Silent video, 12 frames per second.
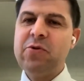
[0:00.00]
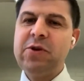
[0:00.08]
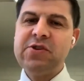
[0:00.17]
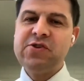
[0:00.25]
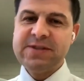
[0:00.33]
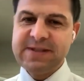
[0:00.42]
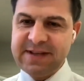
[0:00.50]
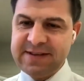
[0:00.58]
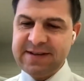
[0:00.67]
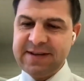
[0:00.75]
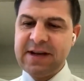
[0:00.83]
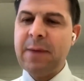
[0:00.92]
we're looking just
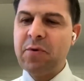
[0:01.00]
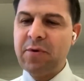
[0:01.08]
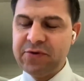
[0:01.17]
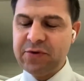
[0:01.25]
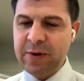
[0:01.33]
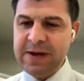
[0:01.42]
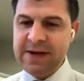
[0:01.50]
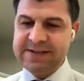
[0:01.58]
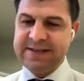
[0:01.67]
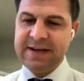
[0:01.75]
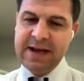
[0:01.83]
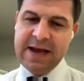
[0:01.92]
at a couple of
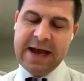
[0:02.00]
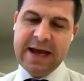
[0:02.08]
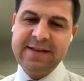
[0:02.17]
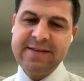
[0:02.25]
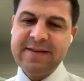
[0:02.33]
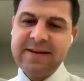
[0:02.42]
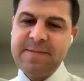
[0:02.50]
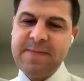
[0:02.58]
trees, and